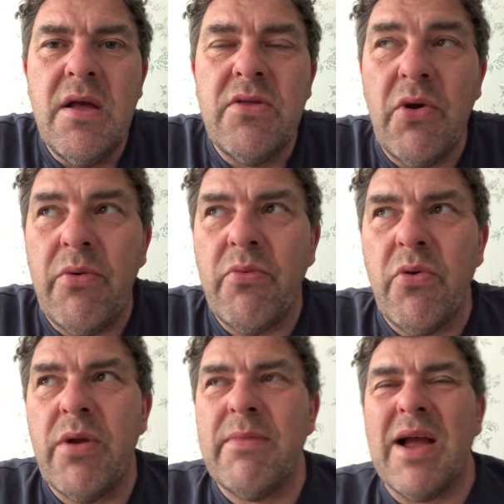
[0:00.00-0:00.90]
No one wore
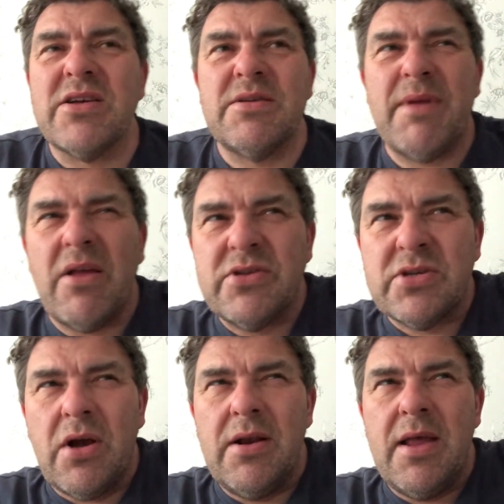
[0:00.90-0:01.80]
them now because it's a bit
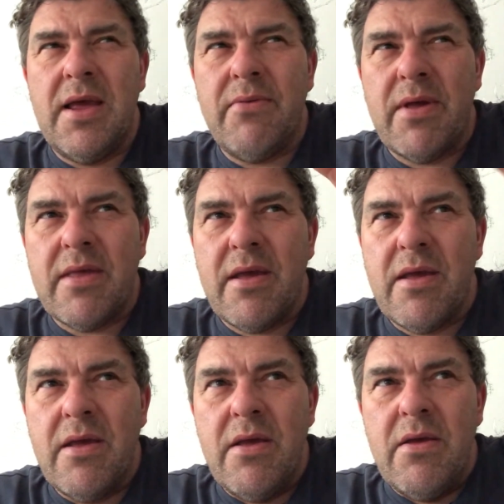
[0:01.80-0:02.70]
unsightly where the
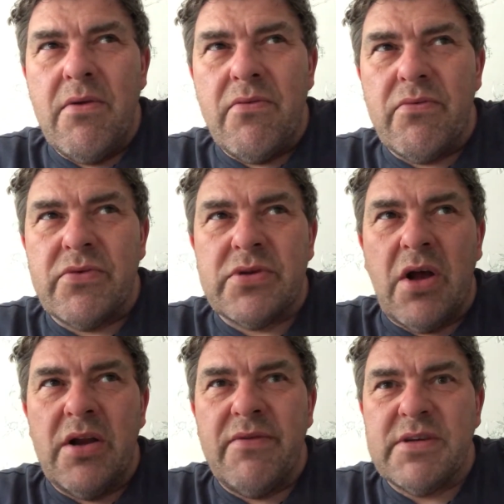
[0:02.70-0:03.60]

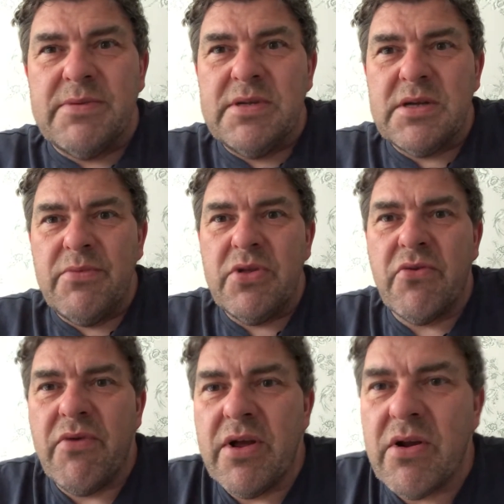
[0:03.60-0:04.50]
side of it's been done with the
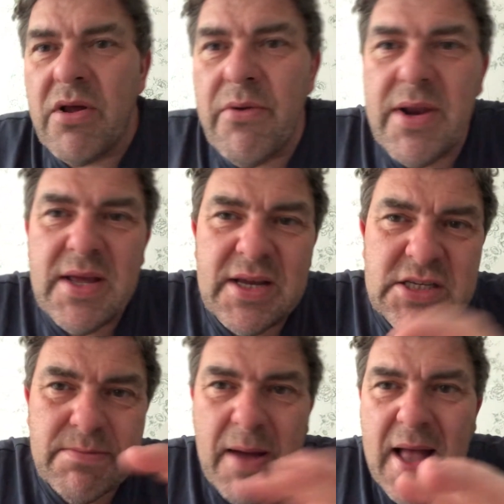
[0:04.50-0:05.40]
Gorilla Glue and it
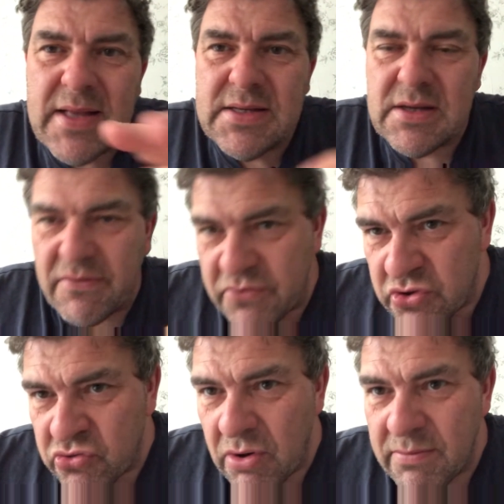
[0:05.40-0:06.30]
expands, and I've
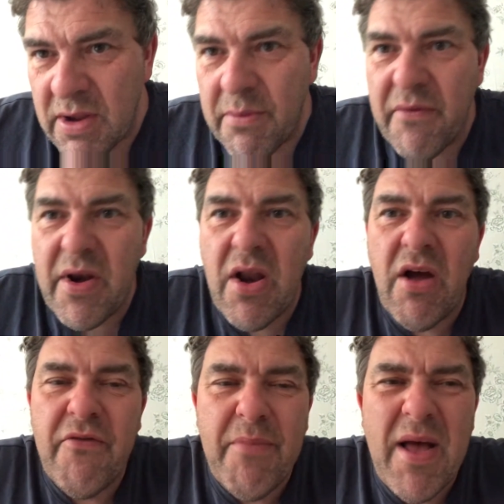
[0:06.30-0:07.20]
trimmed it with a
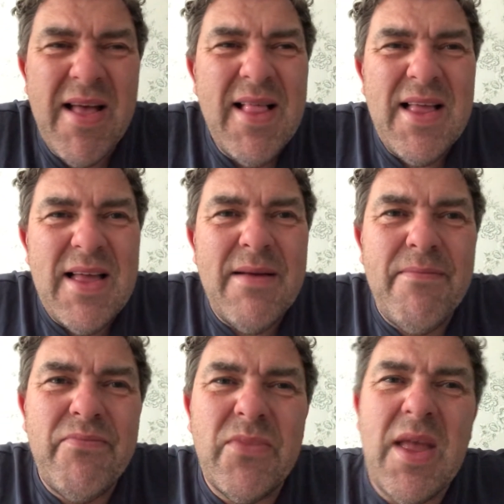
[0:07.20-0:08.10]
knife, but
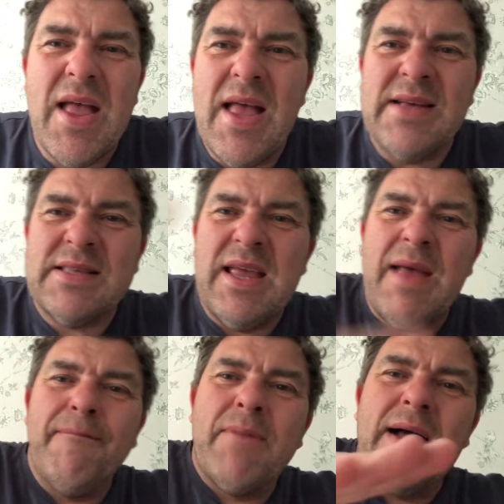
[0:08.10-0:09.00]
it's the
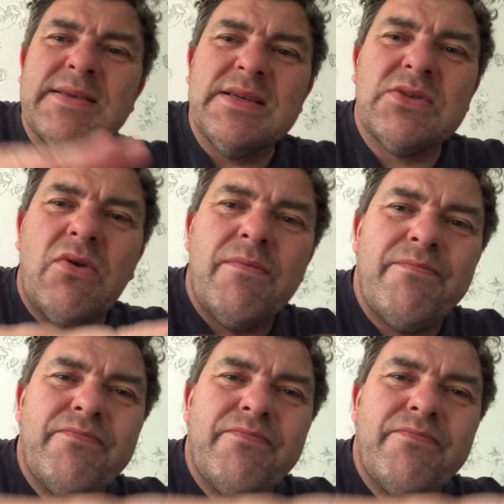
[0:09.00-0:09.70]
impact, it's not.